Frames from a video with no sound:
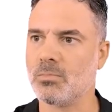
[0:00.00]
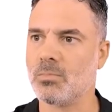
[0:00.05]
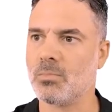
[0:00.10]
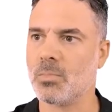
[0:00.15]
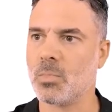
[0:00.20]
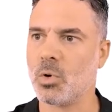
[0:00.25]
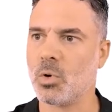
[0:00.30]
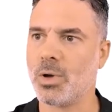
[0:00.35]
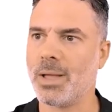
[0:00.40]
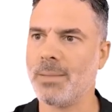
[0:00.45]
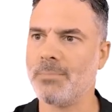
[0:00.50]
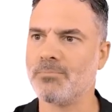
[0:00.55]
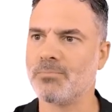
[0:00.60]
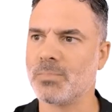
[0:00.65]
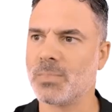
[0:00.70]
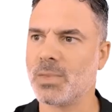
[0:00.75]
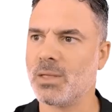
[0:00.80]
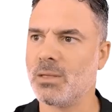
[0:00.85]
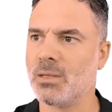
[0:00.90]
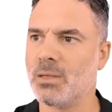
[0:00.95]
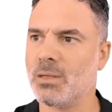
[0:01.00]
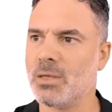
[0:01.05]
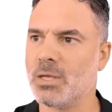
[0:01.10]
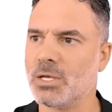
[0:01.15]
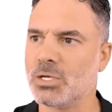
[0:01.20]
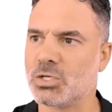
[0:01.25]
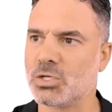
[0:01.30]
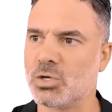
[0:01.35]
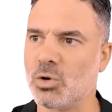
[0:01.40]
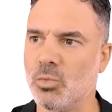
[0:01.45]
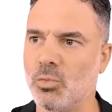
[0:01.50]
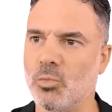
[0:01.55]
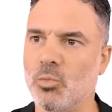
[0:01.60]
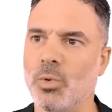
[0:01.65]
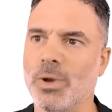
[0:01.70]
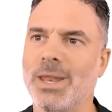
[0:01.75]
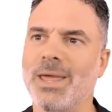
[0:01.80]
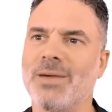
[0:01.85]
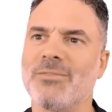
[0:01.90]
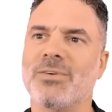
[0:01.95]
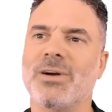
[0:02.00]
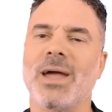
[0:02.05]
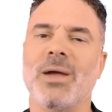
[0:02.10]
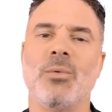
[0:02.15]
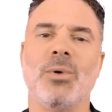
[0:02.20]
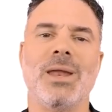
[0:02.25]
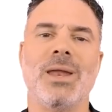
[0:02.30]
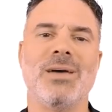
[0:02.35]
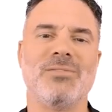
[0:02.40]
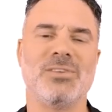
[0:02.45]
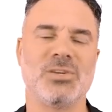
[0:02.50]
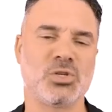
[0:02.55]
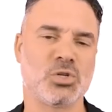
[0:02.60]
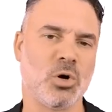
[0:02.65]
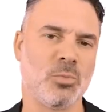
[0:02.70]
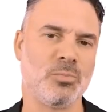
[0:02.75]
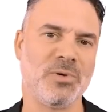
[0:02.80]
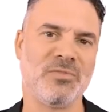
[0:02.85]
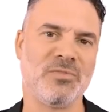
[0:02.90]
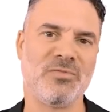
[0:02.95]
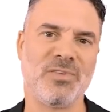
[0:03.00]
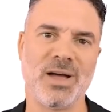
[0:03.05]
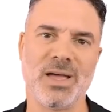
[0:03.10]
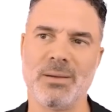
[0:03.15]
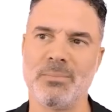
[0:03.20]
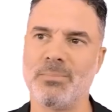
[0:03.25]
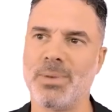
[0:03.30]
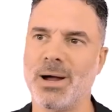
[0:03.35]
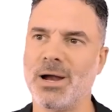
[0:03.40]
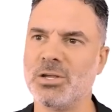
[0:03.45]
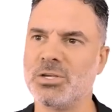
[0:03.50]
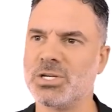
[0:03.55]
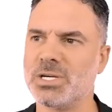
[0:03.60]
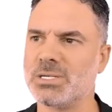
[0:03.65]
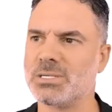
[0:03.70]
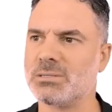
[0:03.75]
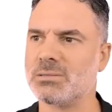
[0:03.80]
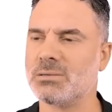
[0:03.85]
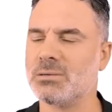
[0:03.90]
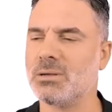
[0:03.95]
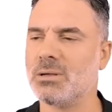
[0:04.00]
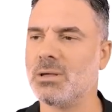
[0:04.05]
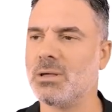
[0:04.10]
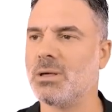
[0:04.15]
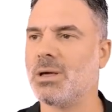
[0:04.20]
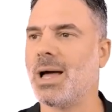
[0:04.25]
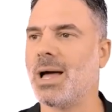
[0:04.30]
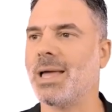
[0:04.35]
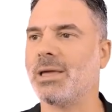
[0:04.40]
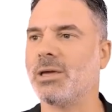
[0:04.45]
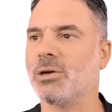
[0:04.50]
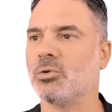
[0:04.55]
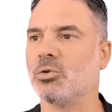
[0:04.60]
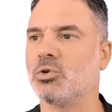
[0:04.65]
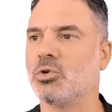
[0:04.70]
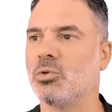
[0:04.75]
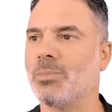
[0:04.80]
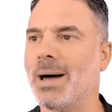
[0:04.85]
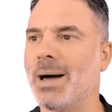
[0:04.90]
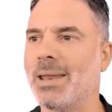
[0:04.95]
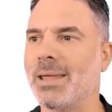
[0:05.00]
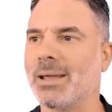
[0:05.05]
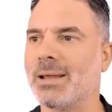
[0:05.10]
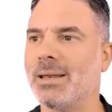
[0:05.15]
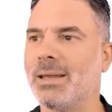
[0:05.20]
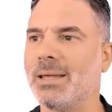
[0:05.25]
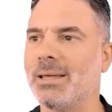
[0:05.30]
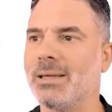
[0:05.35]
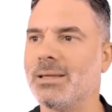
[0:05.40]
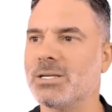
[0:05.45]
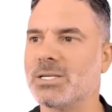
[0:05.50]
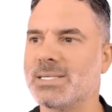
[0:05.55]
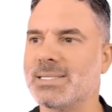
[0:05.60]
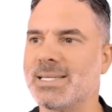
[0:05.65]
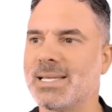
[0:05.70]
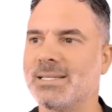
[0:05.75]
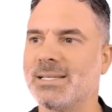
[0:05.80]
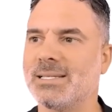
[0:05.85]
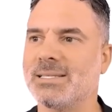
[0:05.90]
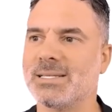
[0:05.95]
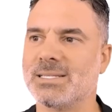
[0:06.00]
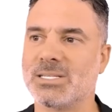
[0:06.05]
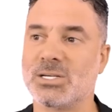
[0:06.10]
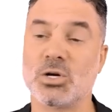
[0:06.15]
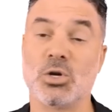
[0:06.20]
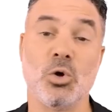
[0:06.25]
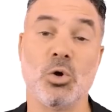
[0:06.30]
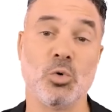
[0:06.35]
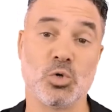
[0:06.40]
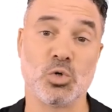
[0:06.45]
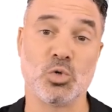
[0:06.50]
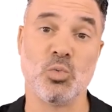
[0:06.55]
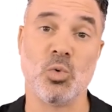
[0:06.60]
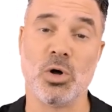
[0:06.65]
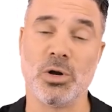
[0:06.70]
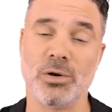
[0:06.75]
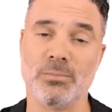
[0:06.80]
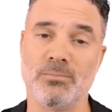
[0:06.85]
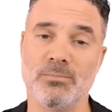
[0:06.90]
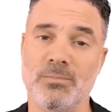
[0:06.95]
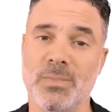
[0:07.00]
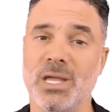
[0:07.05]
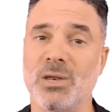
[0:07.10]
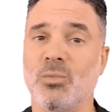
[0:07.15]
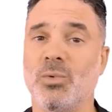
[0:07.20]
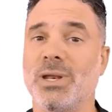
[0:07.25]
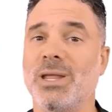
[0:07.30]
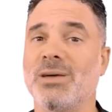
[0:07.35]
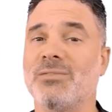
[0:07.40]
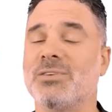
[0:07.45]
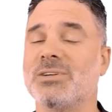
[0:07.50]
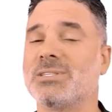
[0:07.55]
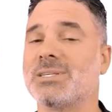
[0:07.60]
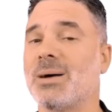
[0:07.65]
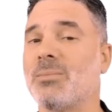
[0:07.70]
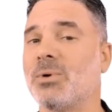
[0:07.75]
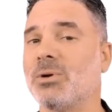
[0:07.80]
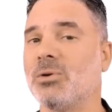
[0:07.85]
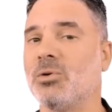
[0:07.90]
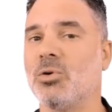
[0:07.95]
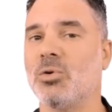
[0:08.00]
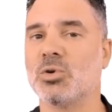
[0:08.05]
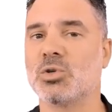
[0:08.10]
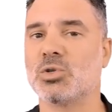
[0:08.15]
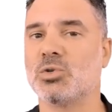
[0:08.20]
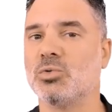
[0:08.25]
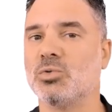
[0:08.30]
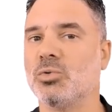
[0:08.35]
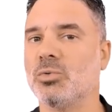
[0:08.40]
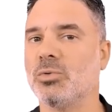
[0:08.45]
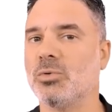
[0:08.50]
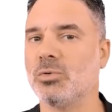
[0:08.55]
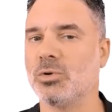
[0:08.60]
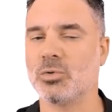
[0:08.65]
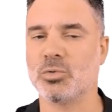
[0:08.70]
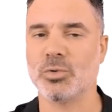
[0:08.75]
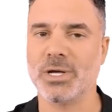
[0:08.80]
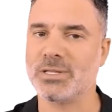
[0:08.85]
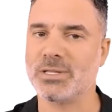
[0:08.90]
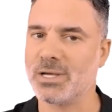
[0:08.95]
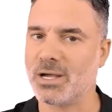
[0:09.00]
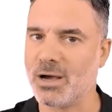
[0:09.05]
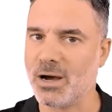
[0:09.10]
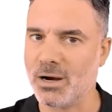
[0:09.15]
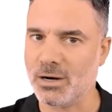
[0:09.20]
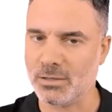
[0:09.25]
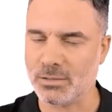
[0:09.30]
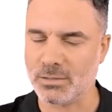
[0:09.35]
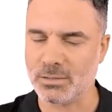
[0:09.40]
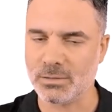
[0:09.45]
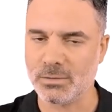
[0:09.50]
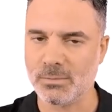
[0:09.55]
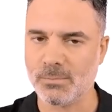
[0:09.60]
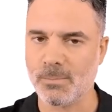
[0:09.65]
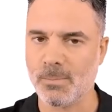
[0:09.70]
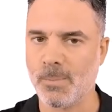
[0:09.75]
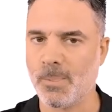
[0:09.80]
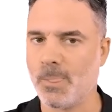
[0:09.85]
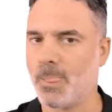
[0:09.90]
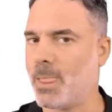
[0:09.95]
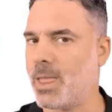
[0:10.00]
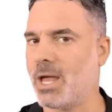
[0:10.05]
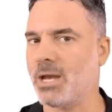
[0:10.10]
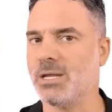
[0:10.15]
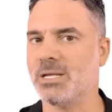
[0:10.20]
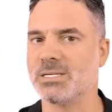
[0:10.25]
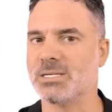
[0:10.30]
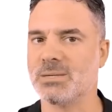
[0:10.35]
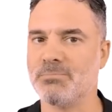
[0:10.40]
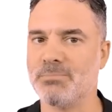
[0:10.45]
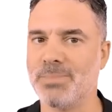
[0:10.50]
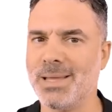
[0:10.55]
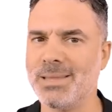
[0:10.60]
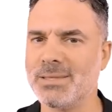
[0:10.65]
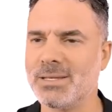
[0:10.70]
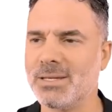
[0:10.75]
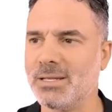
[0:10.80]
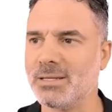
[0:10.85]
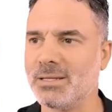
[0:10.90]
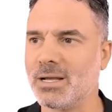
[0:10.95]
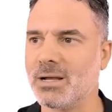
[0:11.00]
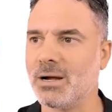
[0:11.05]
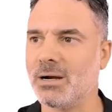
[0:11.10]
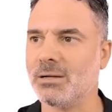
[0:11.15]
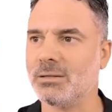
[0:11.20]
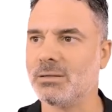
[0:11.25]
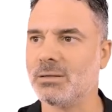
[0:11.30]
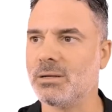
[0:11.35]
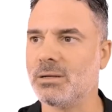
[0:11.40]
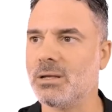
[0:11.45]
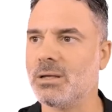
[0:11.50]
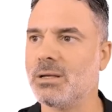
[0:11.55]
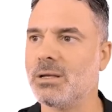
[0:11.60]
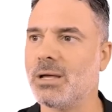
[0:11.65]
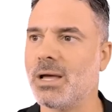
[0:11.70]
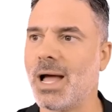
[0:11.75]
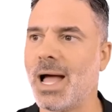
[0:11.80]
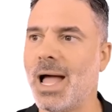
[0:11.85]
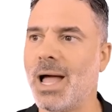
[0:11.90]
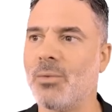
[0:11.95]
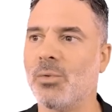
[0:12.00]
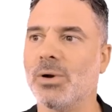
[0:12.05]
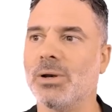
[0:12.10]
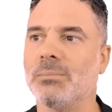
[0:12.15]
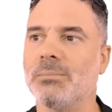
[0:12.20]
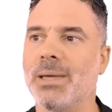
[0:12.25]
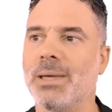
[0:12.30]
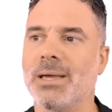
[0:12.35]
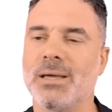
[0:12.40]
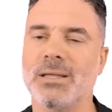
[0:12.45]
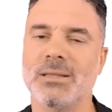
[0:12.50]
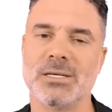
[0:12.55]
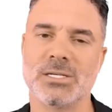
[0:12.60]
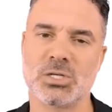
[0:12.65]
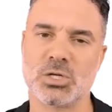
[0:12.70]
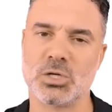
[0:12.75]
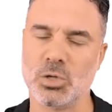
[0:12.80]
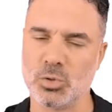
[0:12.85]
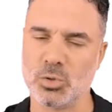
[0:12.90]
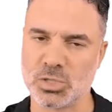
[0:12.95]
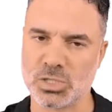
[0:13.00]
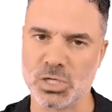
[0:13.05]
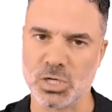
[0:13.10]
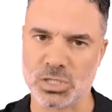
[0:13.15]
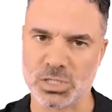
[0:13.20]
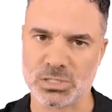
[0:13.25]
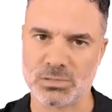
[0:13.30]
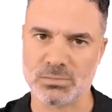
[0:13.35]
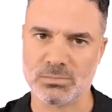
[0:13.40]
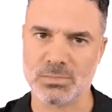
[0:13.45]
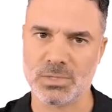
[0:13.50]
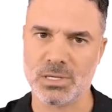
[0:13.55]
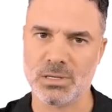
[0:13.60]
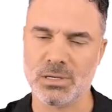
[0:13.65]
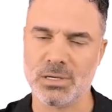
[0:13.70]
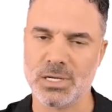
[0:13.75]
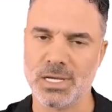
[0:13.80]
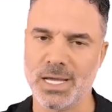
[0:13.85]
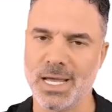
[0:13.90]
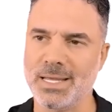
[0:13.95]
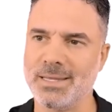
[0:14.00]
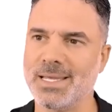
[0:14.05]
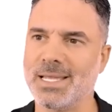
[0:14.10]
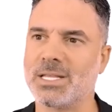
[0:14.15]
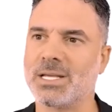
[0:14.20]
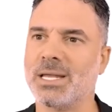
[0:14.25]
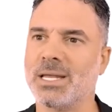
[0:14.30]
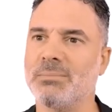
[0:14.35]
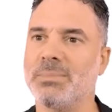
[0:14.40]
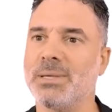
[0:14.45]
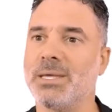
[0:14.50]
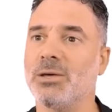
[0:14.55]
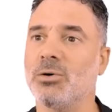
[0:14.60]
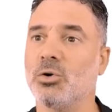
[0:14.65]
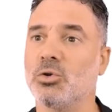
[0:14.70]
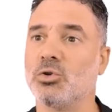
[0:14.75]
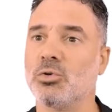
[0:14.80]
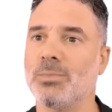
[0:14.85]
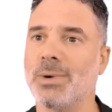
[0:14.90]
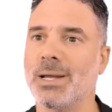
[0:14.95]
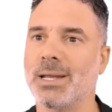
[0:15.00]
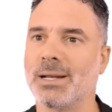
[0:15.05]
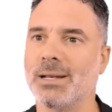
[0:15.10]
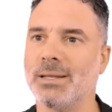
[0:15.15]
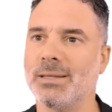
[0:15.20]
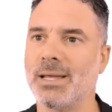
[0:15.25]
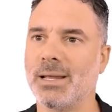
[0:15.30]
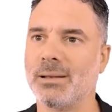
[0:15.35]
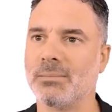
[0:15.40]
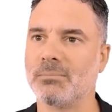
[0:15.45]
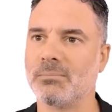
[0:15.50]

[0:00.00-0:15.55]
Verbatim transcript: Okay? So whenever I will have a Shopify purchase, I can automatically set it as close won. And whenever someone goes to create a cart and is abandoning the cart, I will make it as close lost. And that can be automatically done.